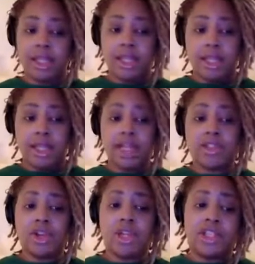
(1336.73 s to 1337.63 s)
Mm. And
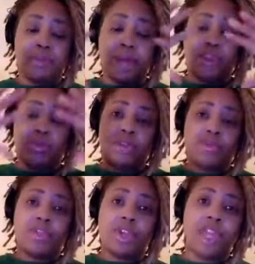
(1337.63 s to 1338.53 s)
that's hmm. on the spectrum
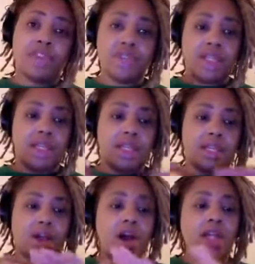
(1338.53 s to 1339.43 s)
of
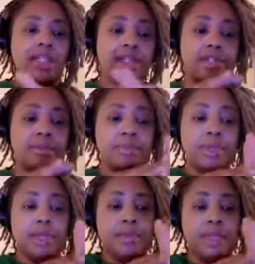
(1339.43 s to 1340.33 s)
everything autism,
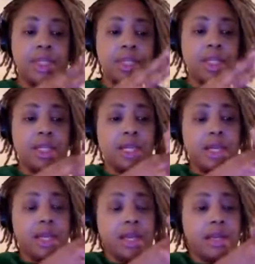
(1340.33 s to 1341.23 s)
BPD,
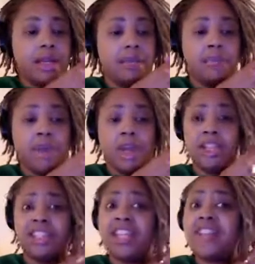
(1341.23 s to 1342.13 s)
yep. uh,
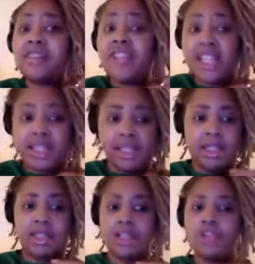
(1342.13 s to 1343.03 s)
uh,
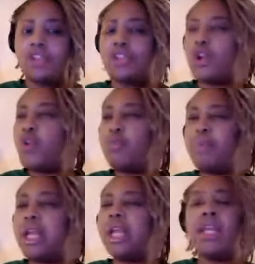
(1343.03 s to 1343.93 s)
deafness. There's so
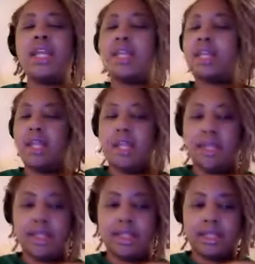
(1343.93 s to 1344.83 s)
many yeah.
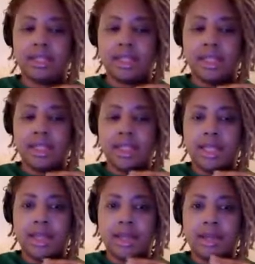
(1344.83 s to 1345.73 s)
things. Yeah. As a
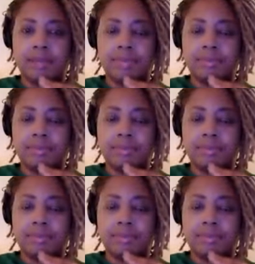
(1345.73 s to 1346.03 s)
matter of um, fact,